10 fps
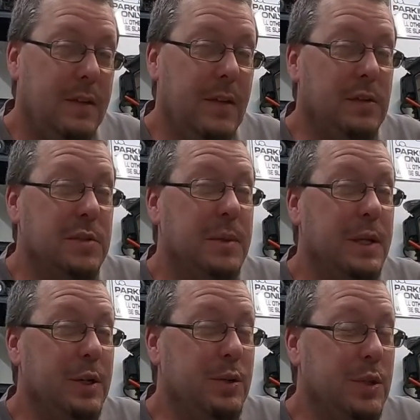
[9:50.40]
If I was a
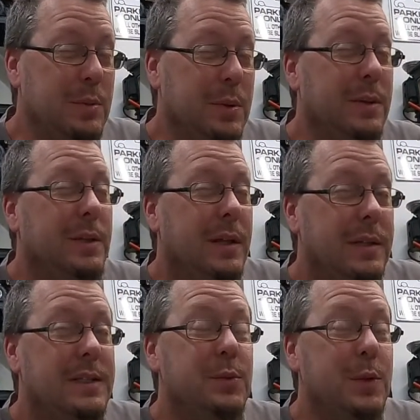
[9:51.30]
bigger YouTuber,
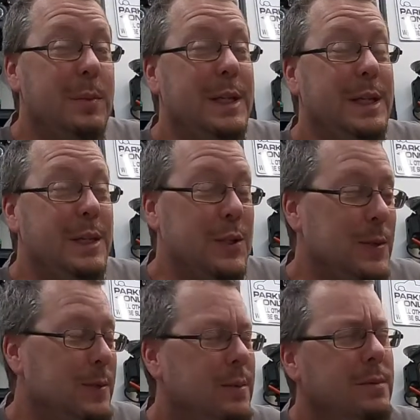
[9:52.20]
this wouldn't be an
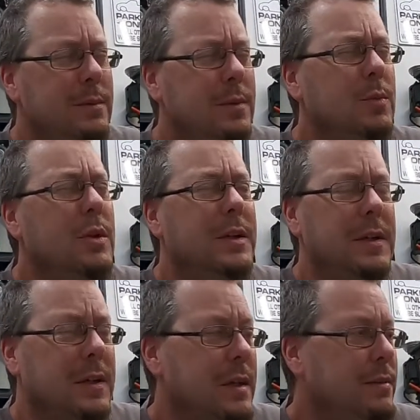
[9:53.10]
issue. We're
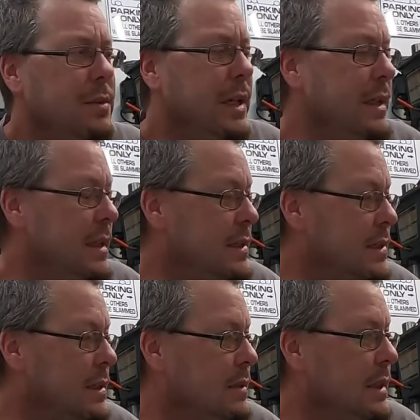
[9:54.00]
working on it. We're getting there
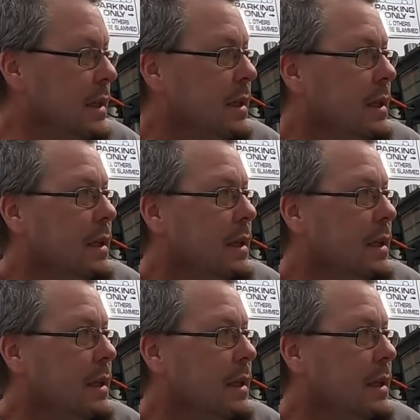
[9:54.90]
slowly.